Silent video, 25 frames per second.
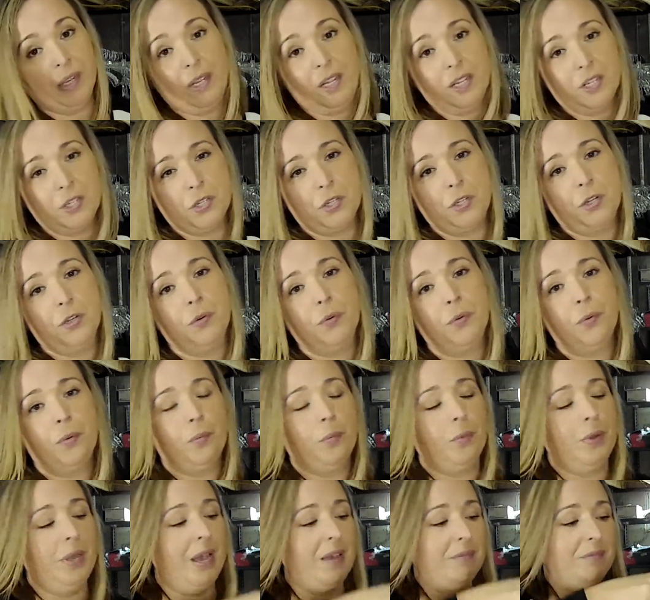It's new.
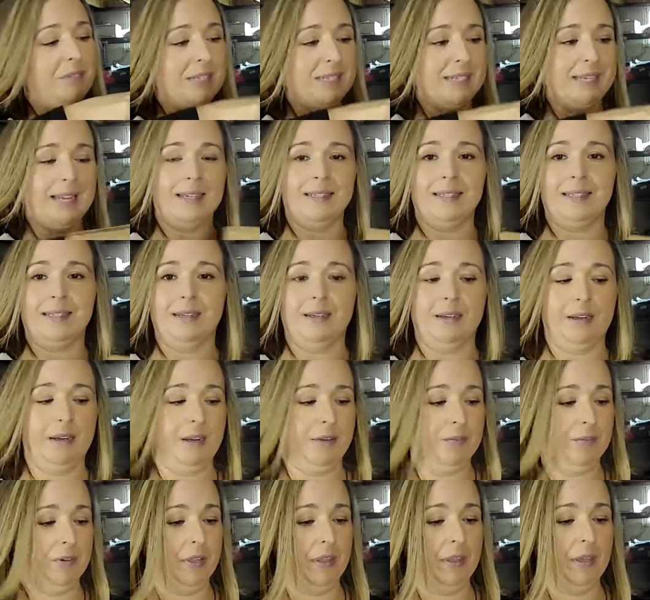We have to test it and
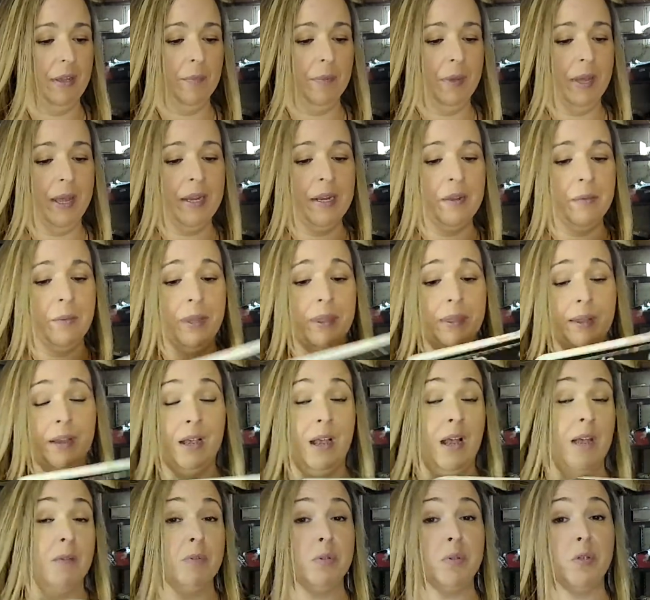everything. But anyway, the
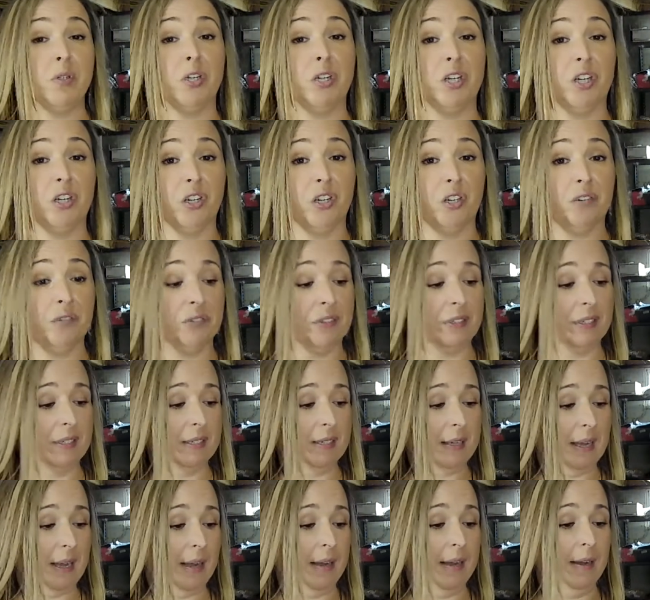comps are looking good for this
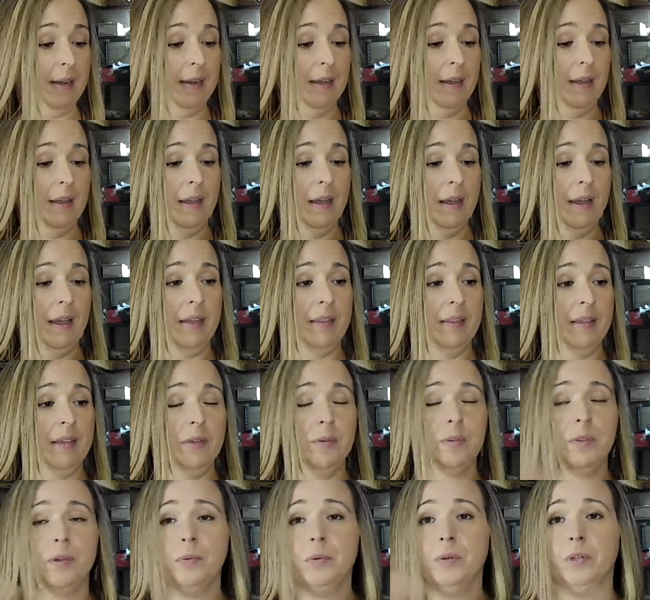guy. I
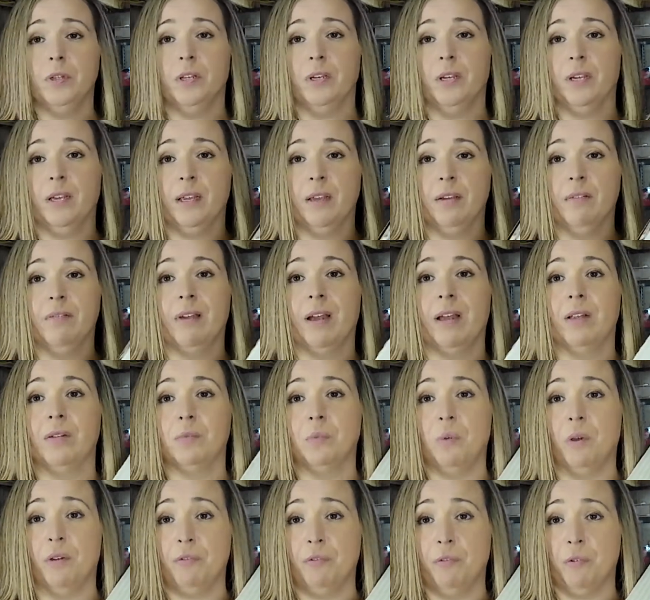think they were looking around,
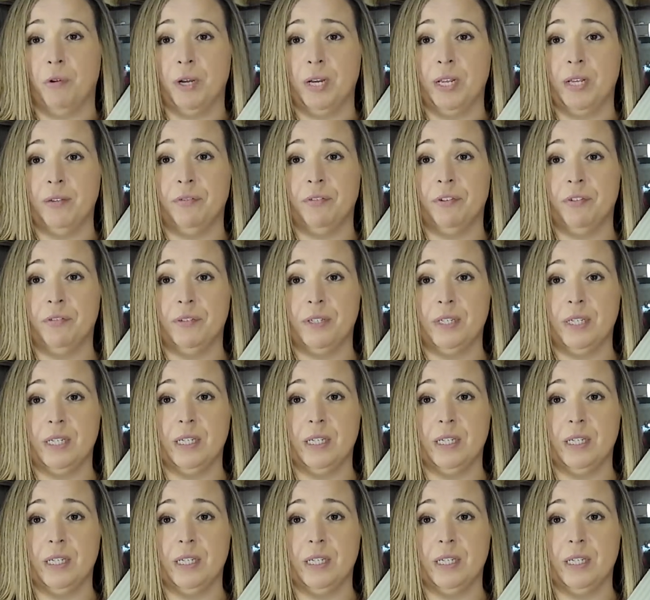what, 40, 50?